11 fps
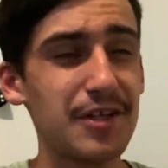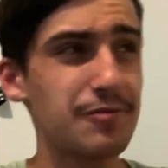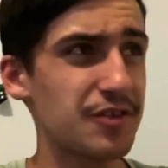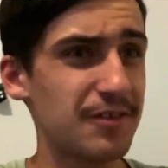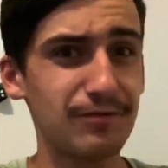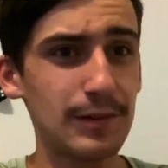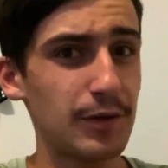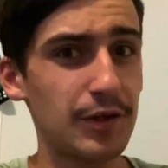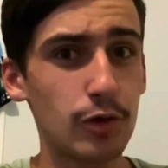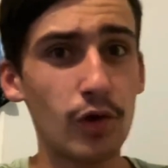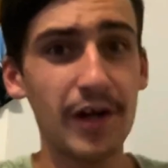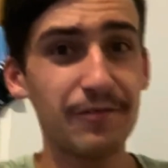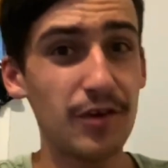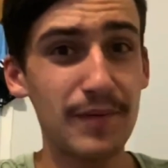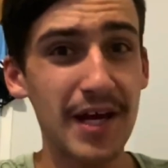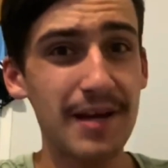This was a flip of the coin
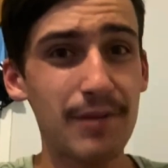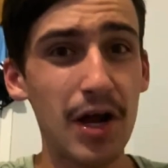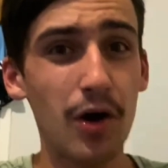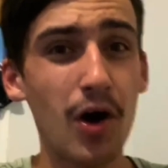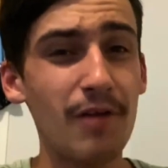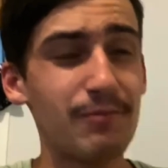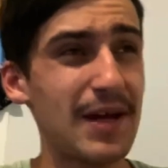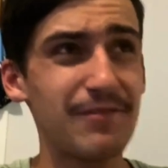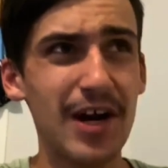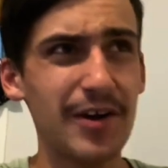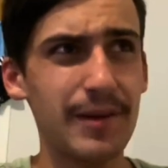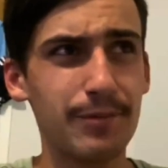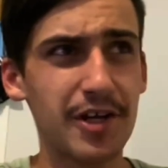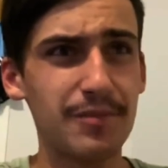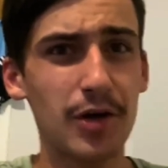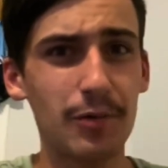for me, but I've been very
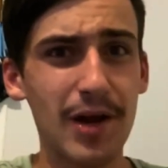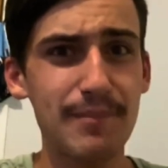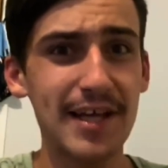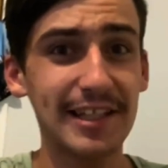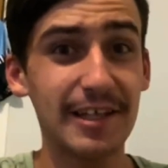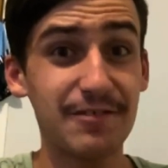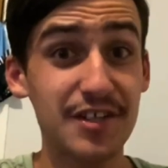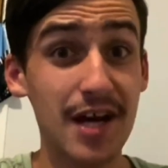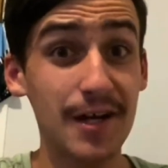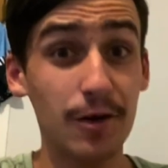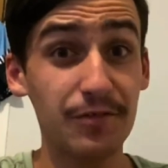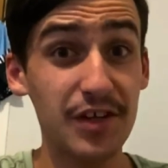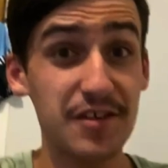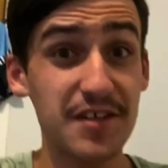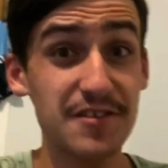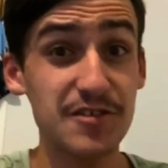impressed by the way Manly have started off
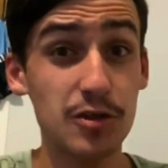their season,